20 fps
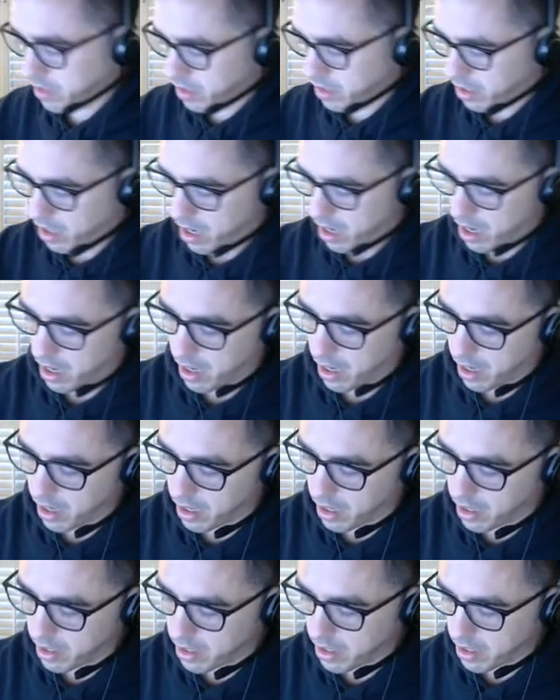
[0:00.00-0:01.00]

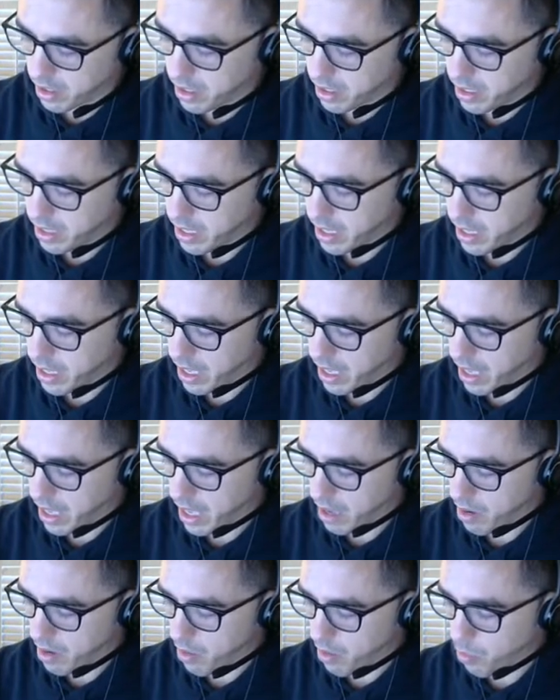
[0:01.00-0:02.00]

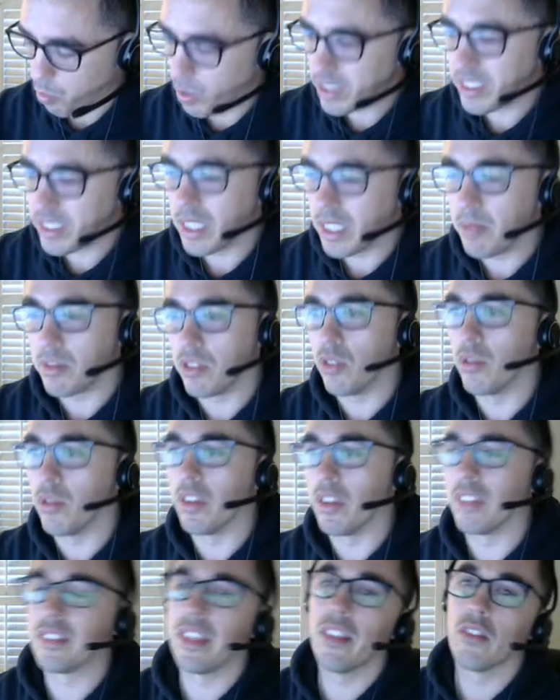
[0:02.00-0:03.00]
and what teams do,
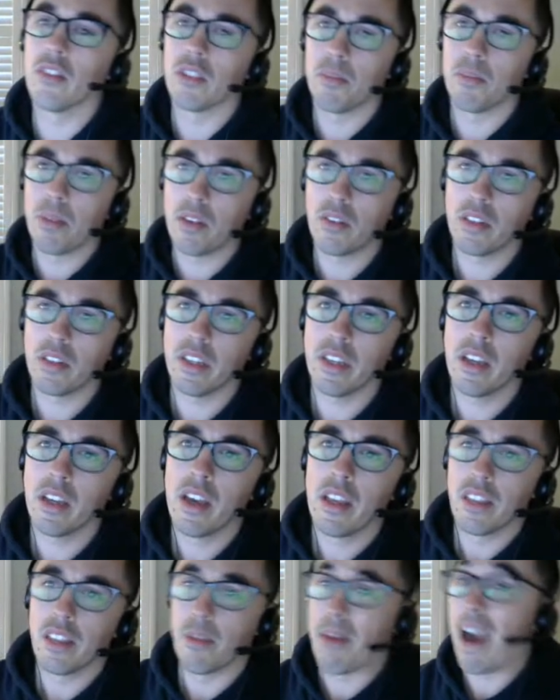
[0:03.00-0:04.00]
let's say there's a penalty,
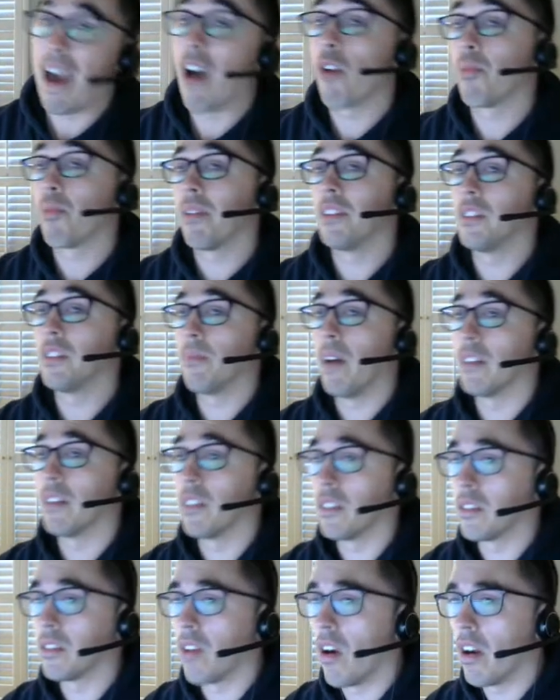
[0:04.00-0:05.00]
the power play is about to
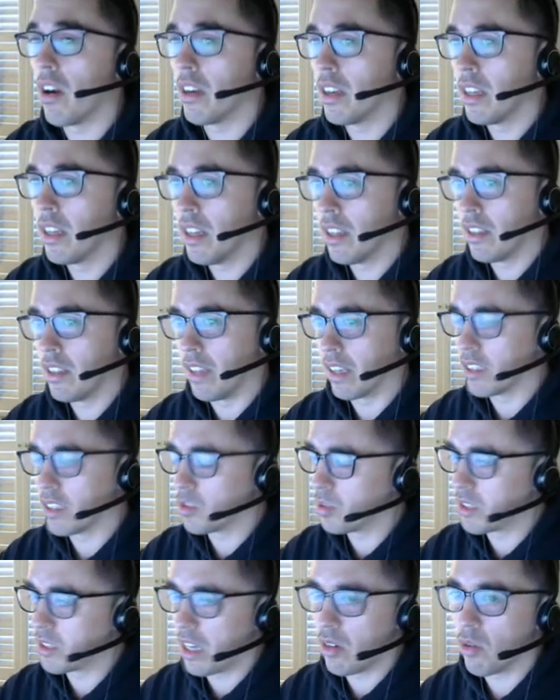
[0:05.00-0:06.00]
start, they can
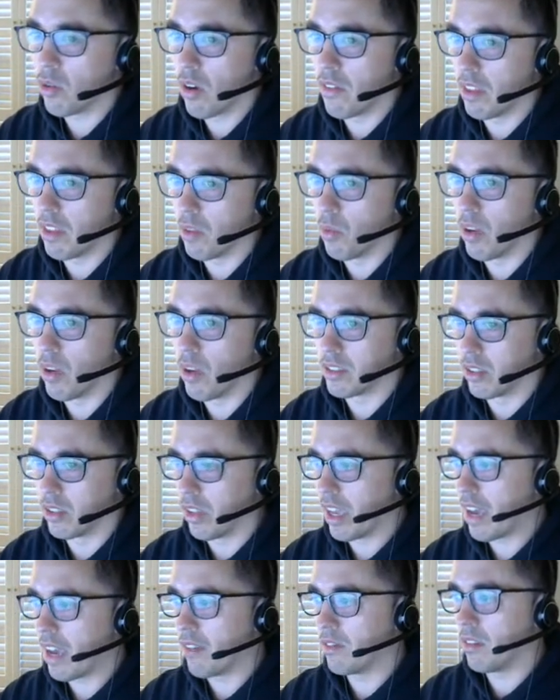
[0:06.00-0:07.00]
switch out whoever they want. So
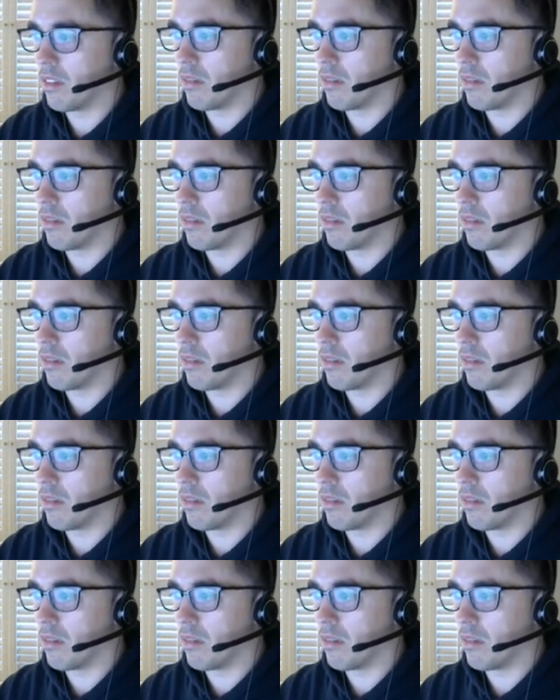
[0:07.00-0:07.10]
they have